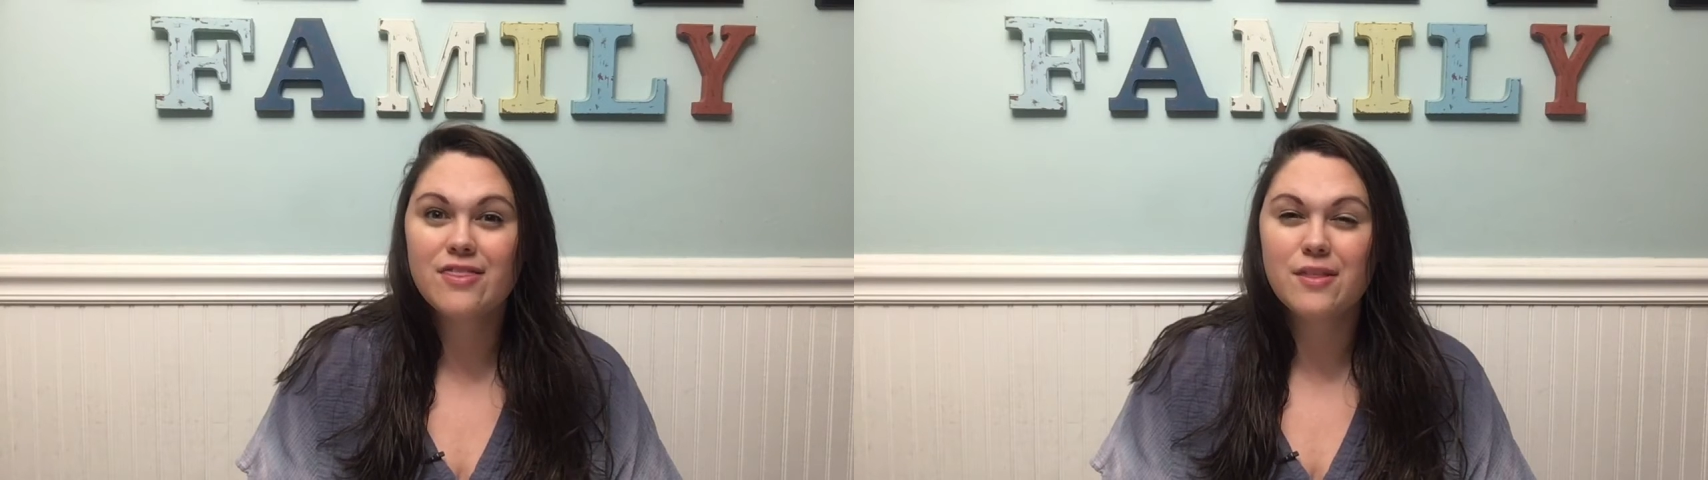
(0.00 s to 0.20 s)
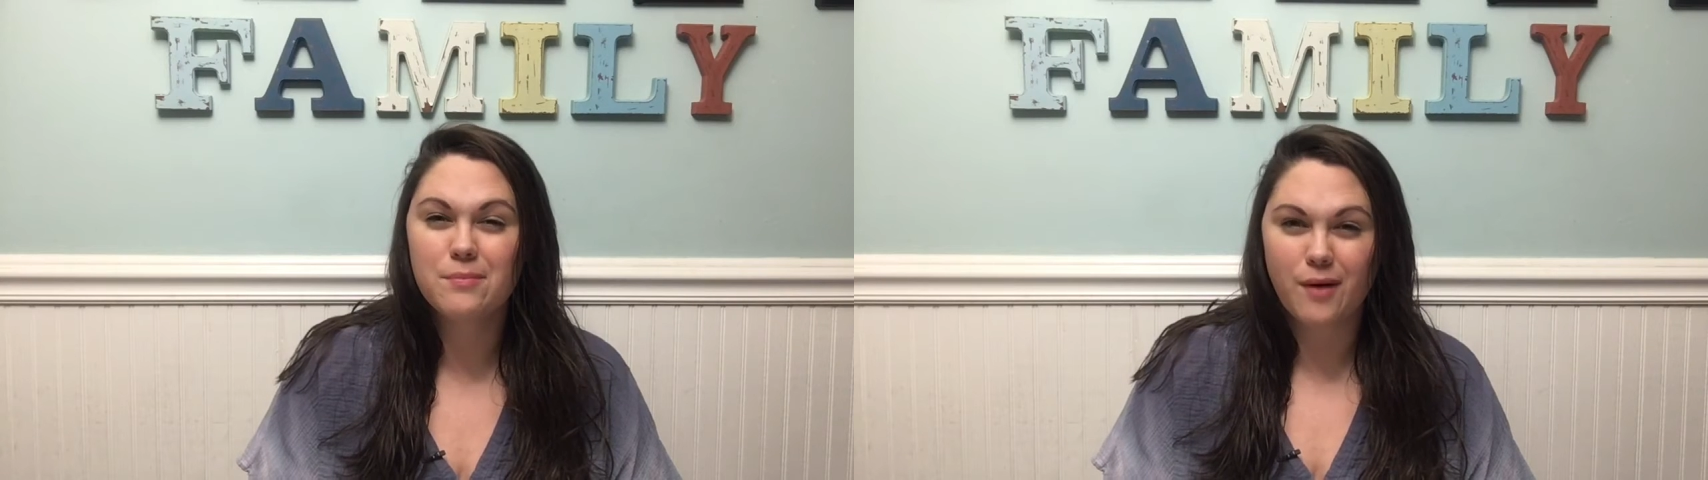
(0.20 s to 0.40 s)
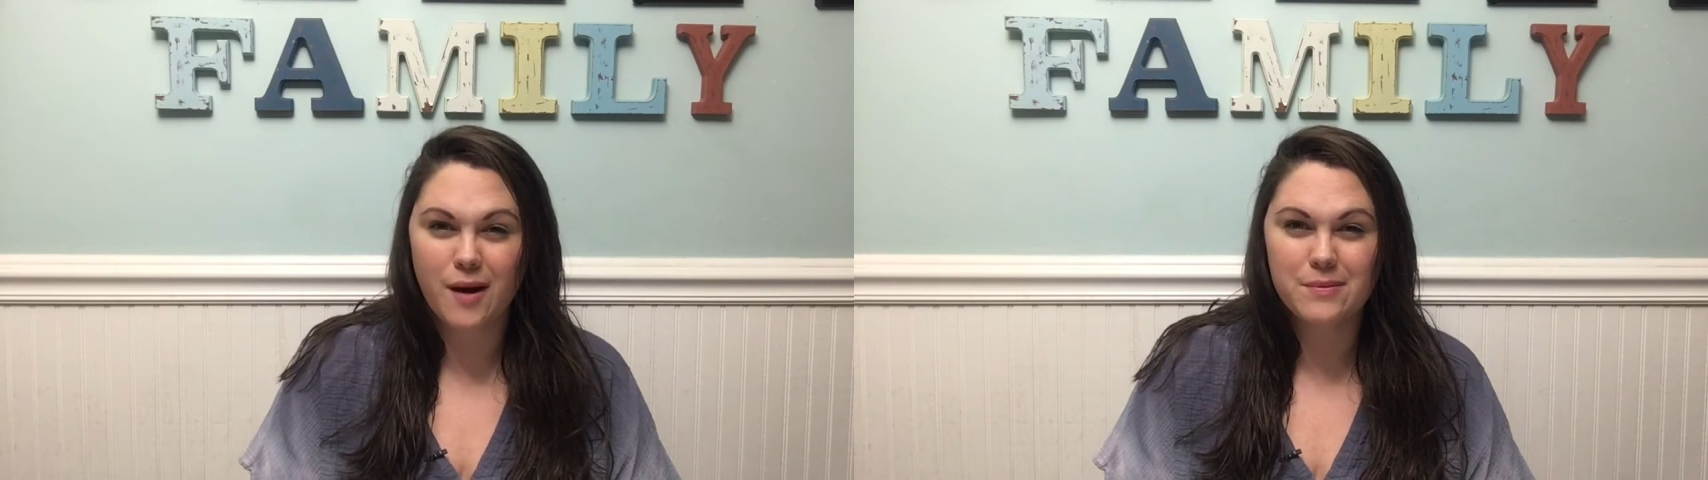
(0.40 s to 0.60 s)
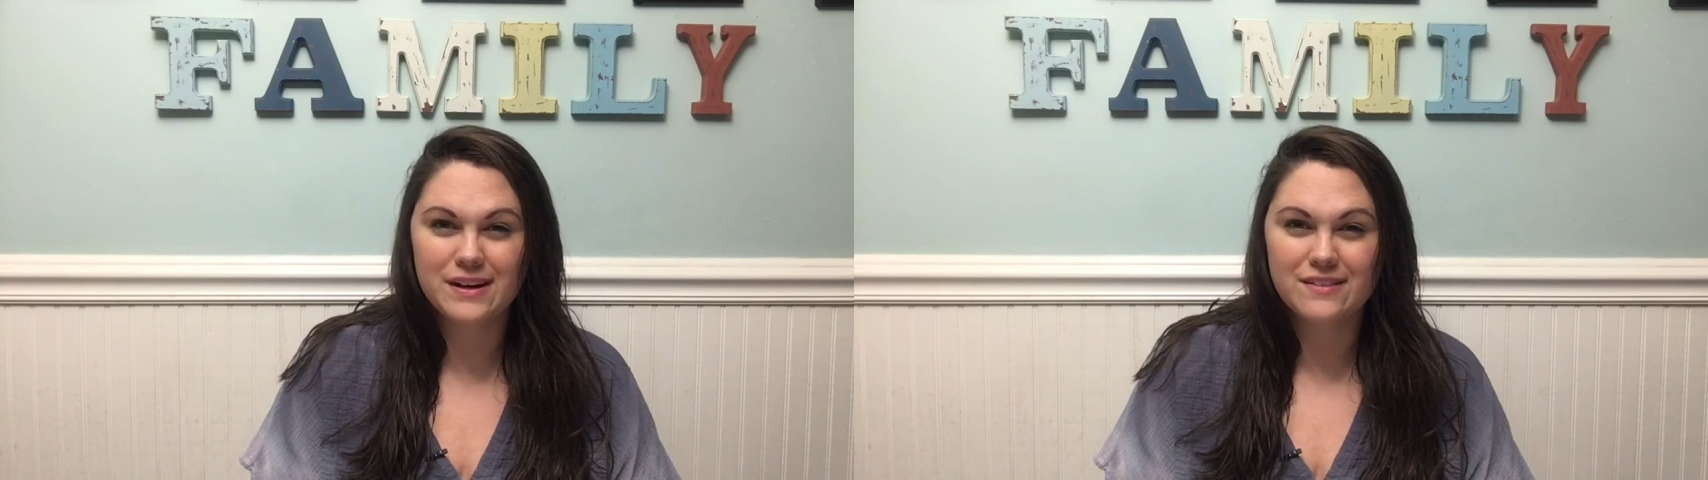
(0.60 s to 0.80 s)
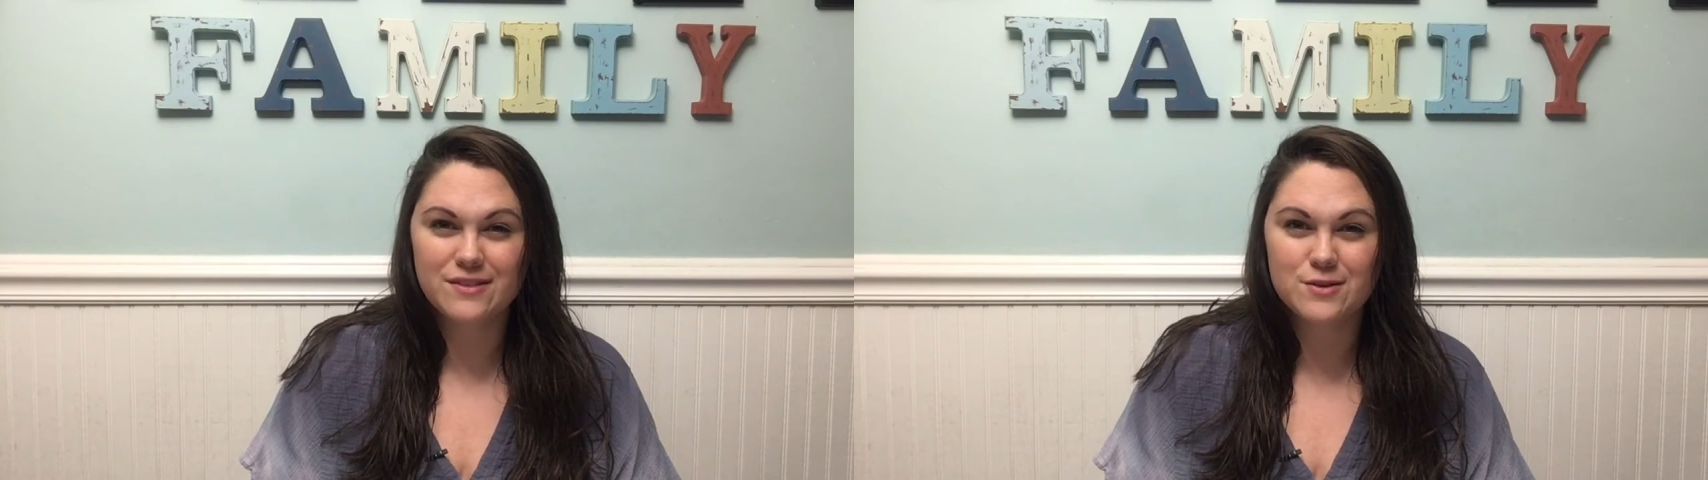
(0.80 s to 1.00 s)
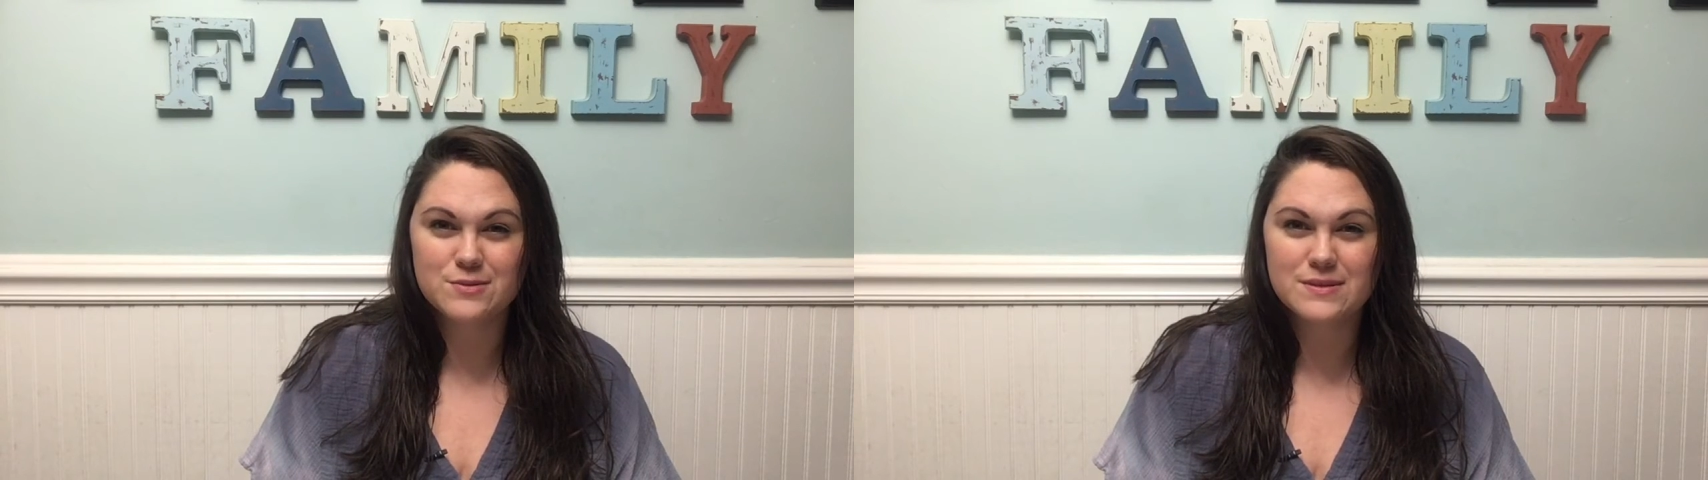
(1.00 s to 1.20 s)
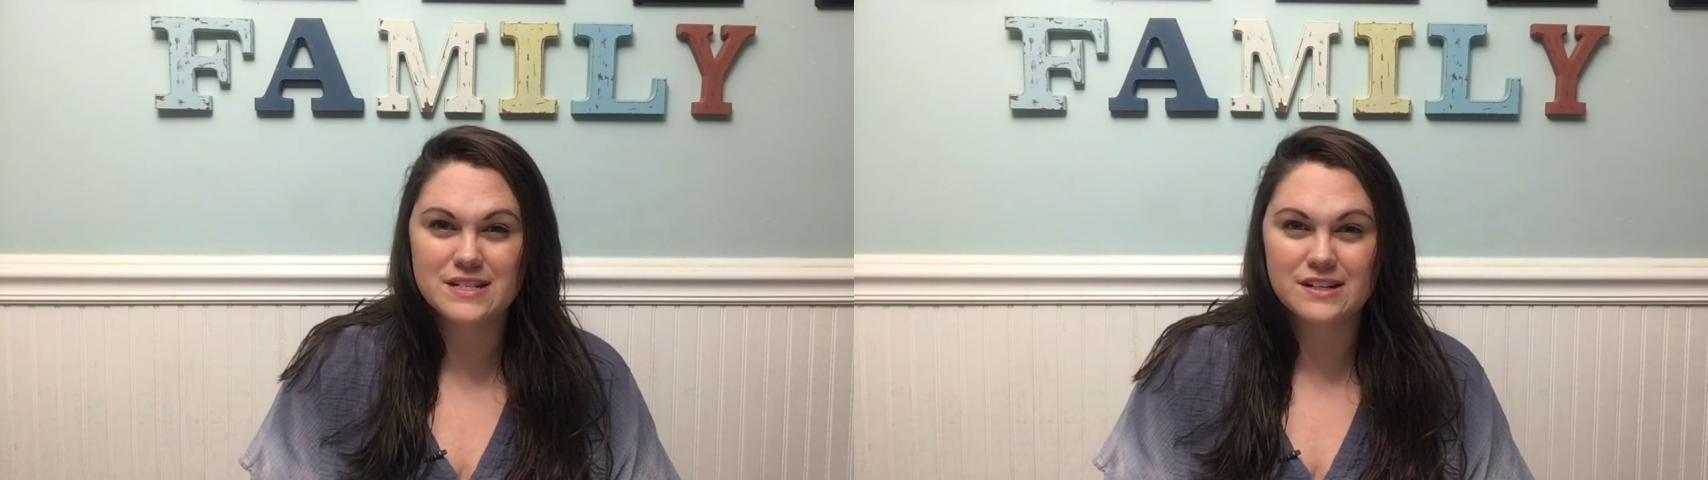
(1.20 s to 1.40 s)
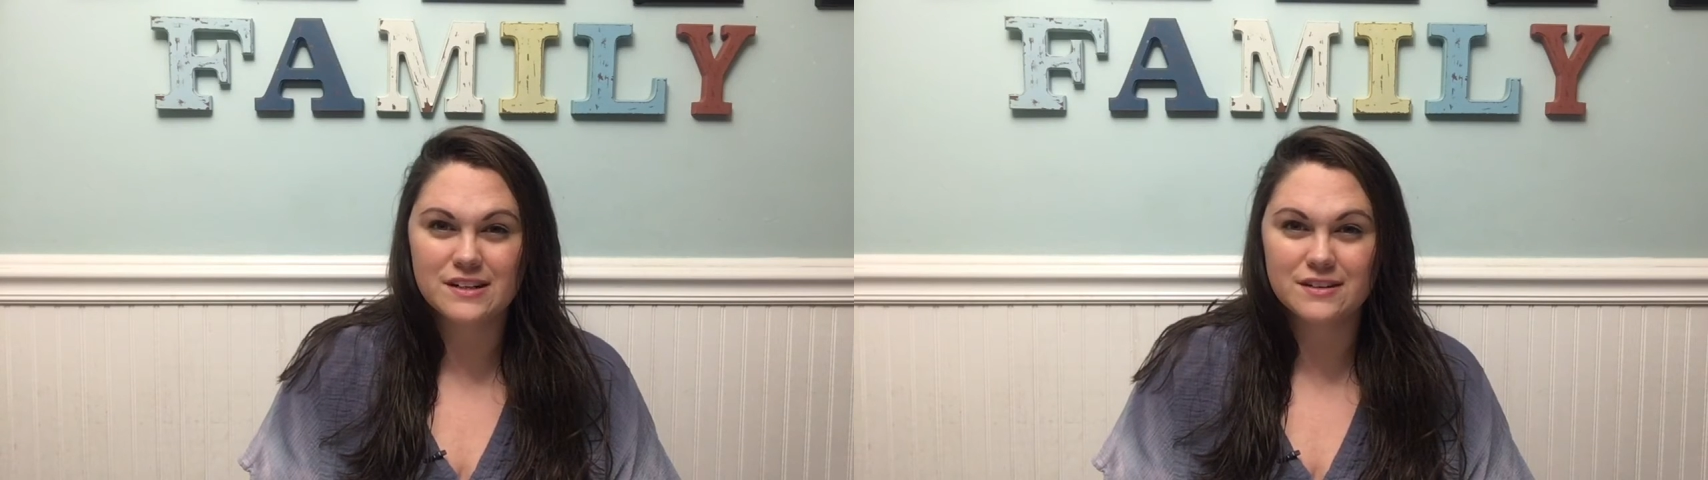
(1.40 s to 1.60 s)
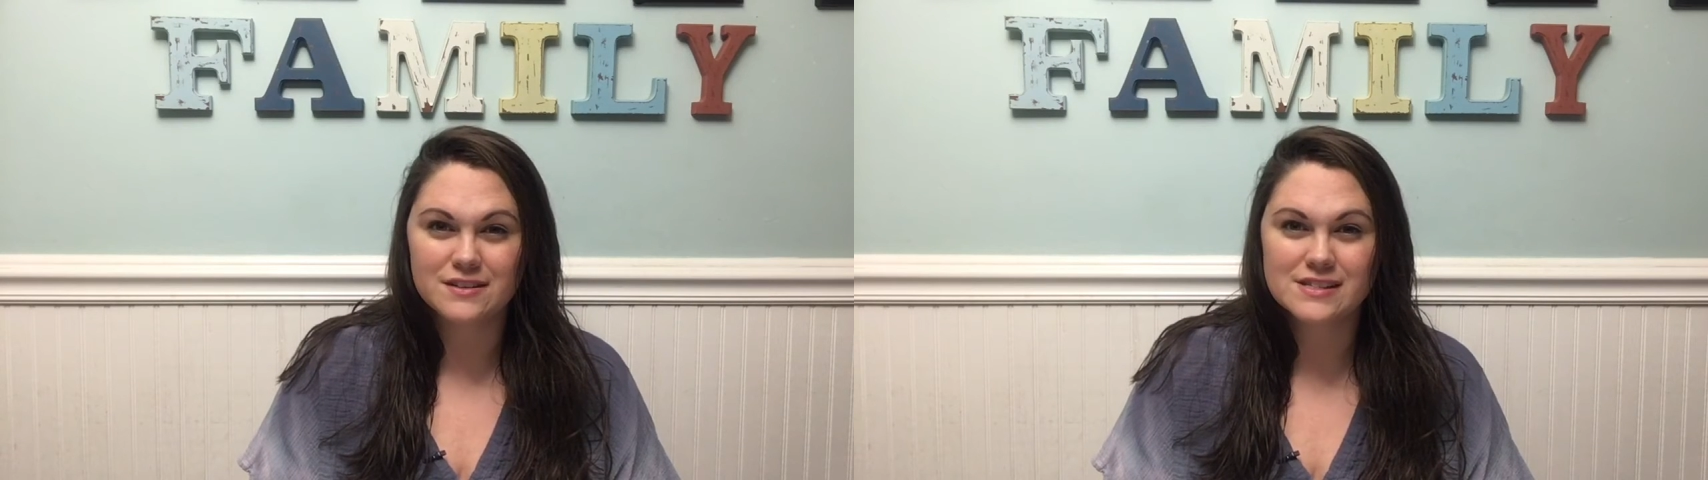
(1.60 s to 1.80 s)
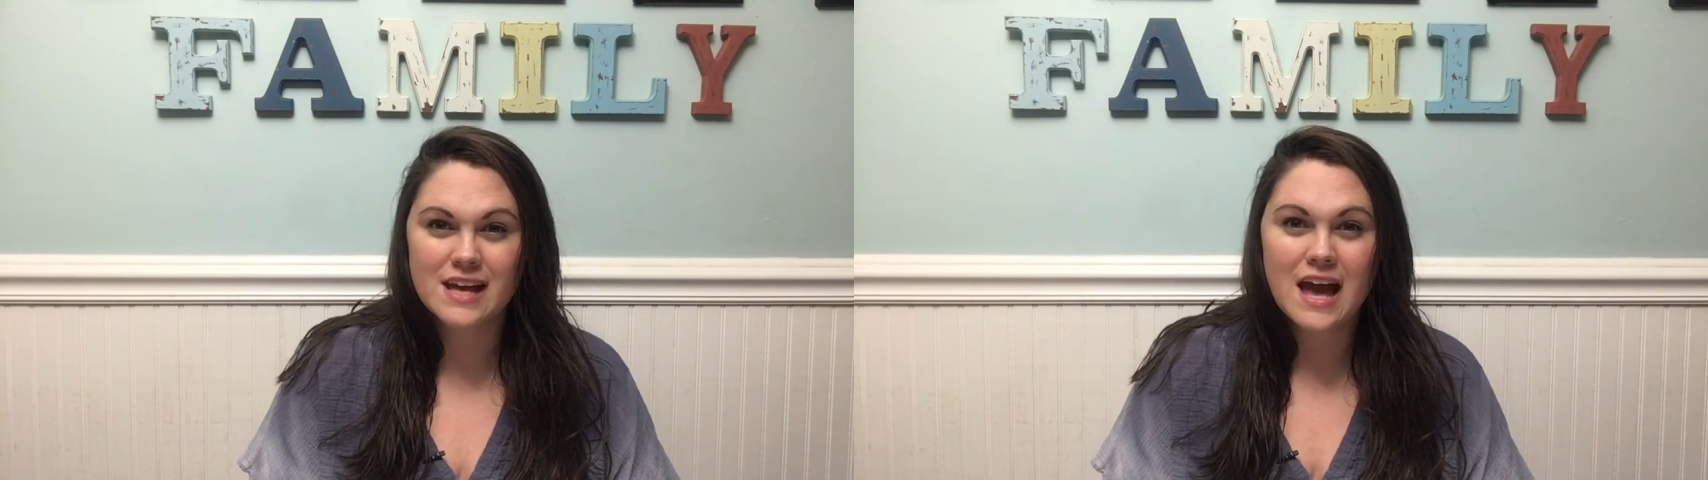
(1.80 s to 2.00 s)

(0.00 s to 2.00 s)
the property of those materials,